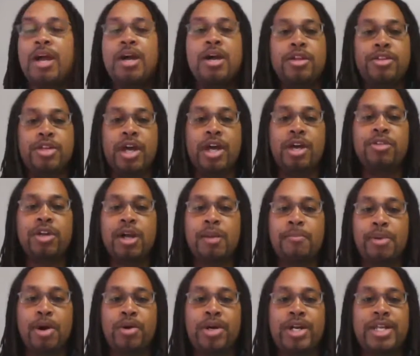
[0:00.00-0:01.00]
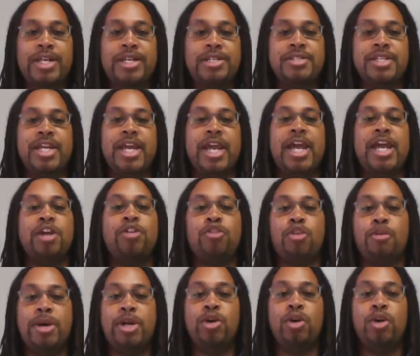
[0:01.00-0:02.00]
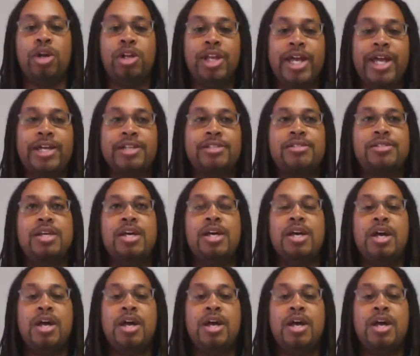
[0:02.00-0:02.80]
The other component is the incremental clicks.